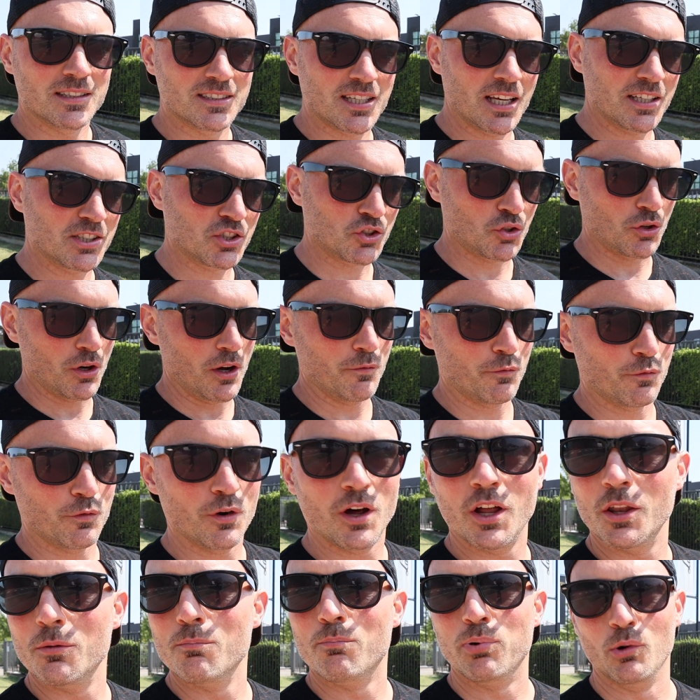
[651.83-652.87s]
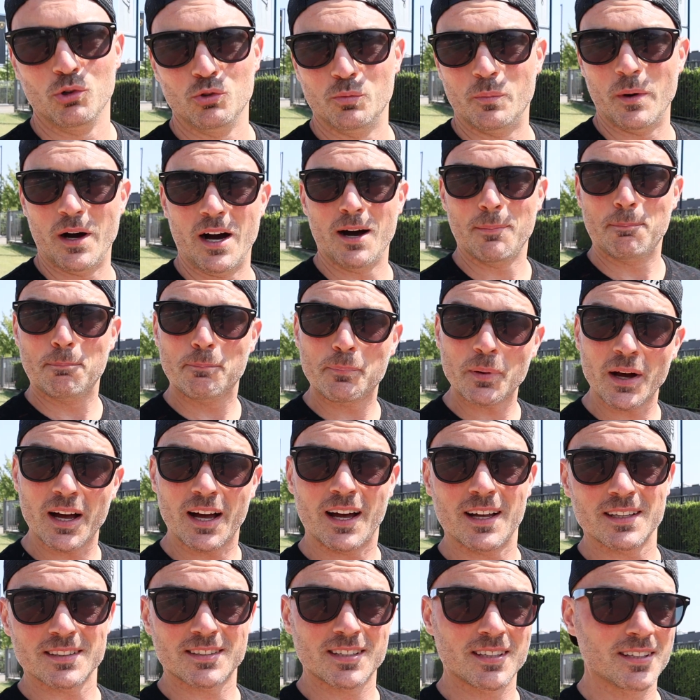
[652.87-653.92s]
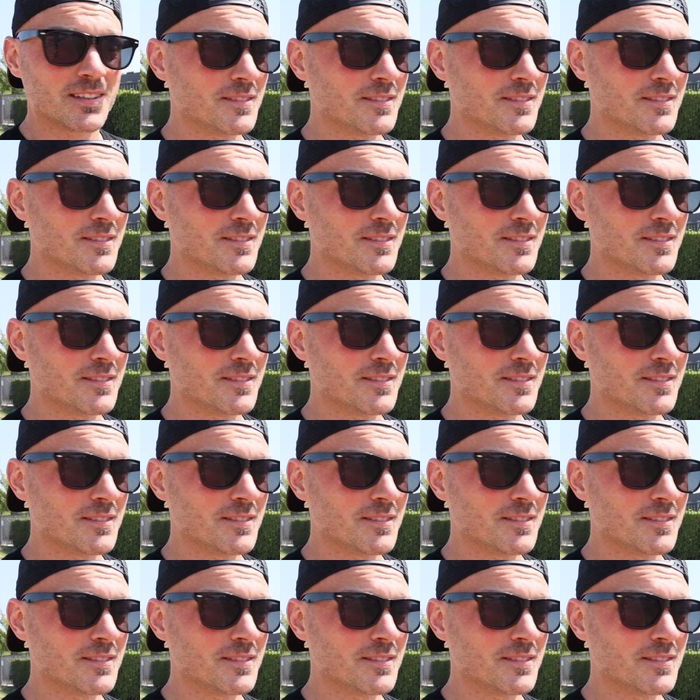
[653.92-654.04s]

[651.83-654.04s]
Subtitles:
test drive run bull bar, but